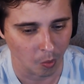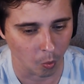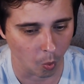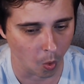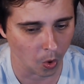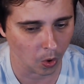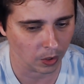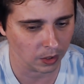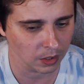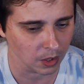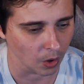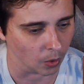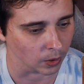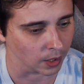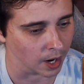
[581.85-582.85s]
war,
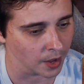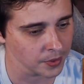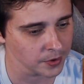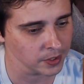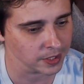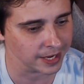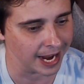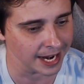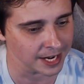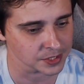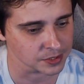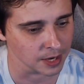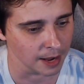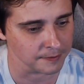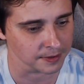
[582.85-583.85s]
or other
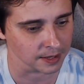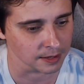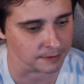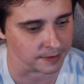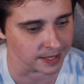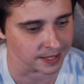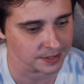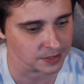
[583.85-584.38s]
catastrophic event.